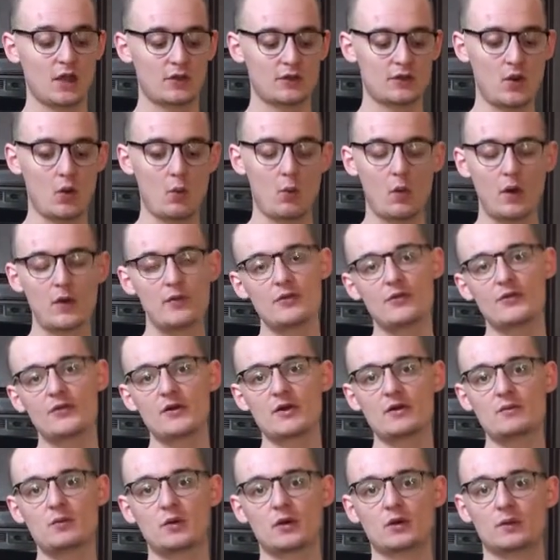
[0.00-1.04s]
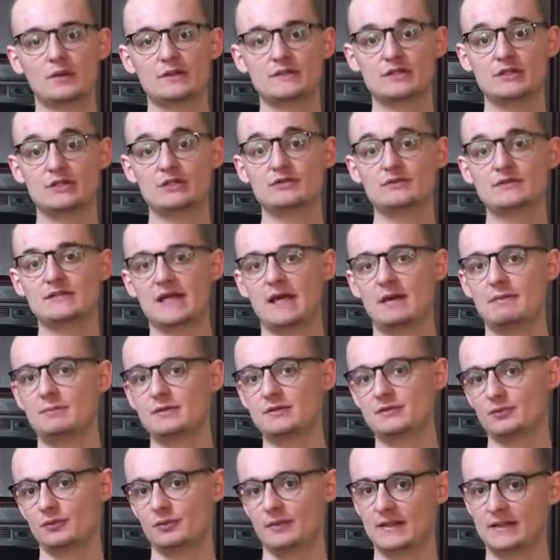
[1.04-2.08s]
The 1/3 we're going to use in
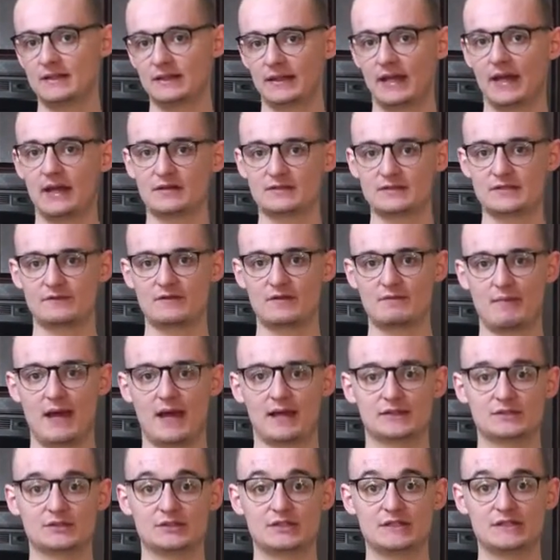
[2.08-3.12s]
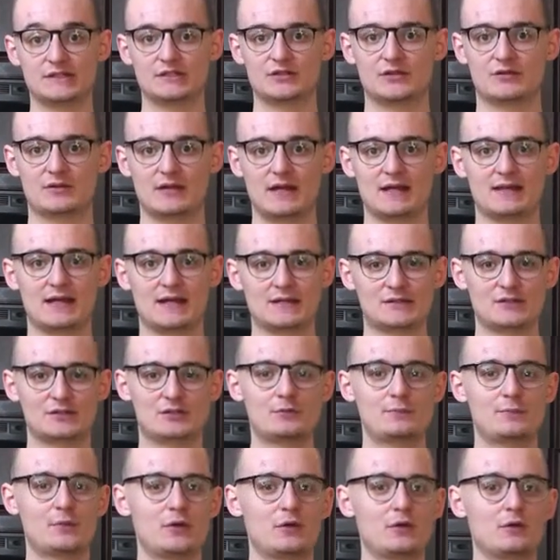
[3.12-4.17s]
between layers of the mac and cheese to create that
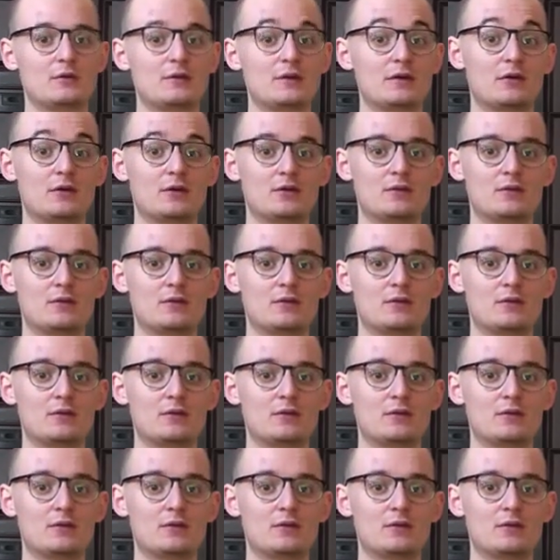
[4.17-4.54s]
super ooey